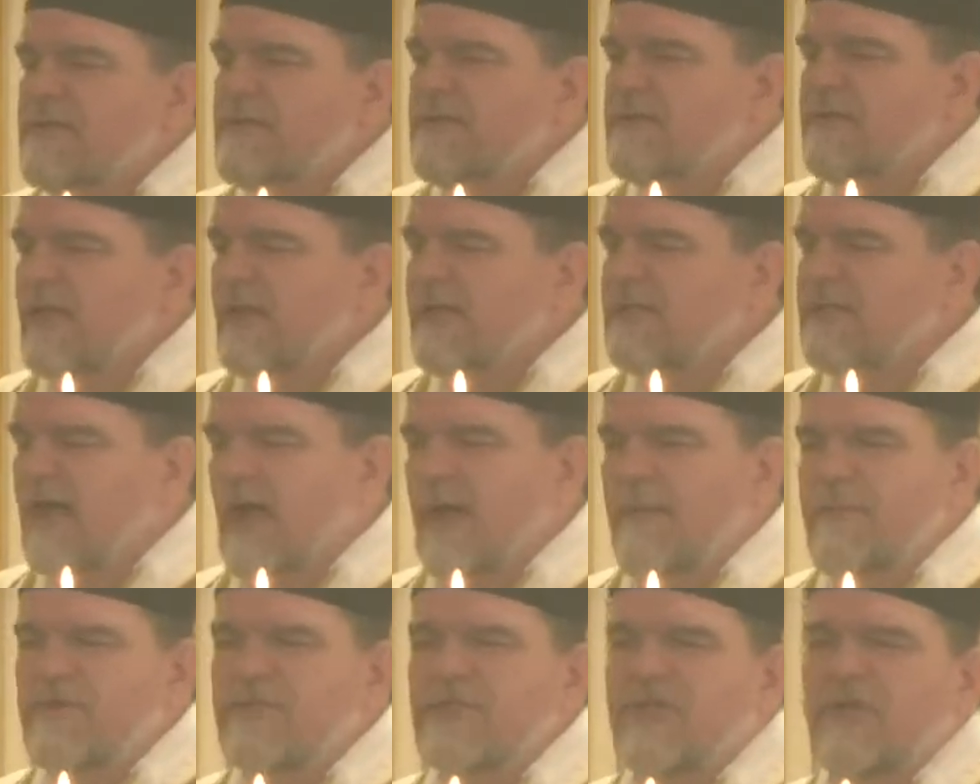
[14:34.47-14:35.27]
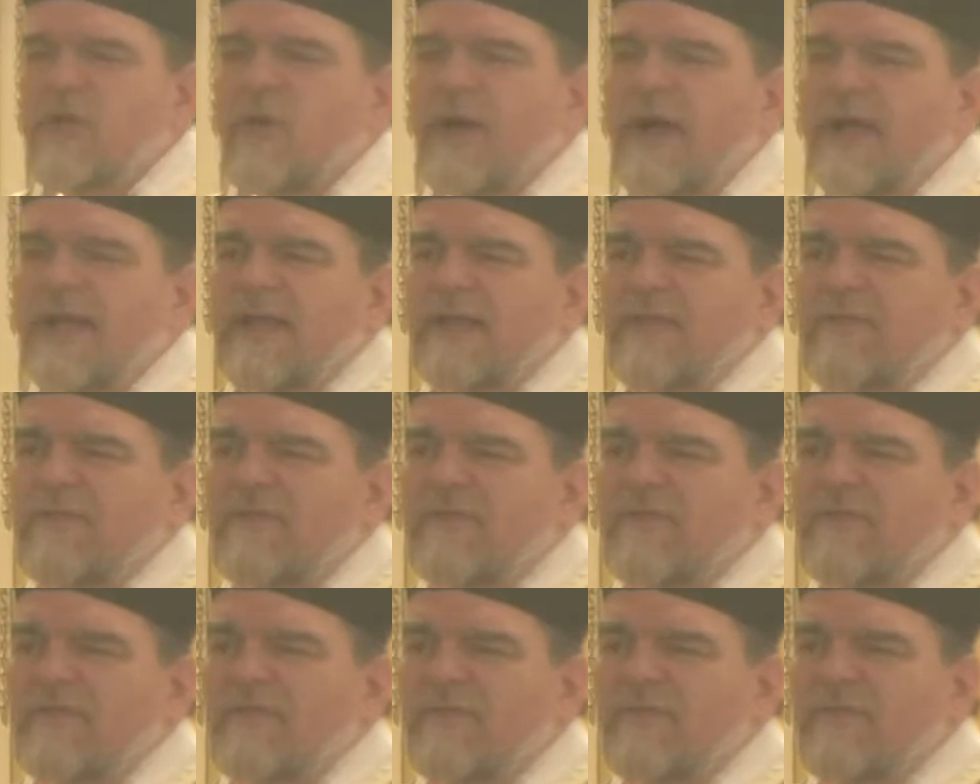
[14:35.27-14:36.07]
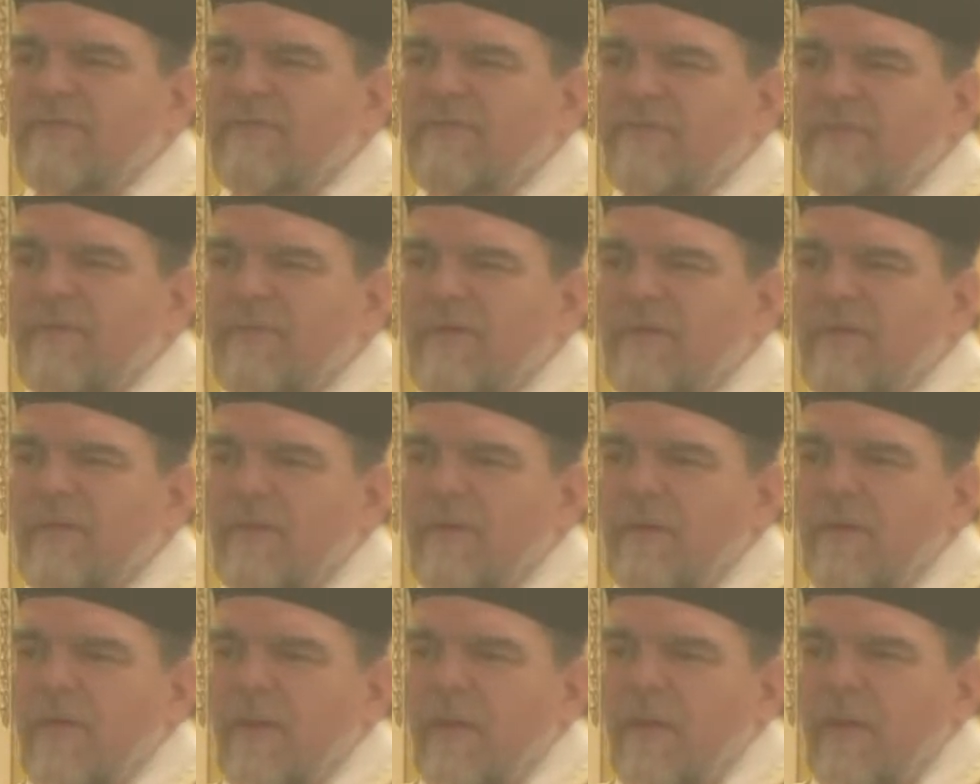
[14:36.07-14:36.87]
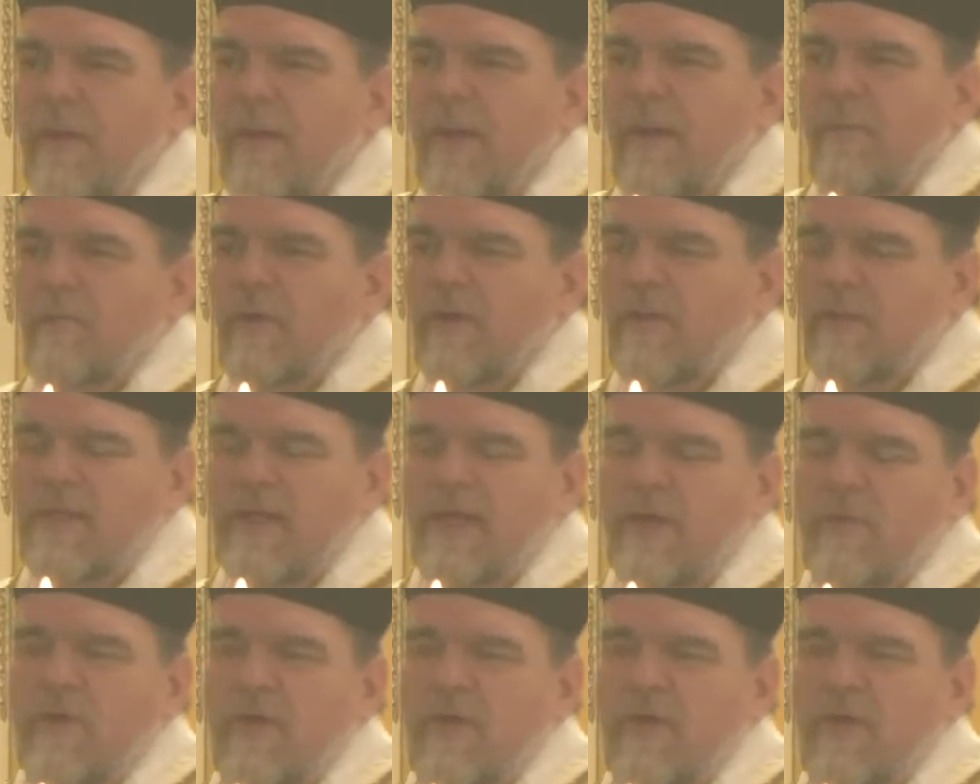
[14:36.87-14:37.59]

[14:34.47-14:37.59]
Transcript: St. Thomas Aquinas. And when, they,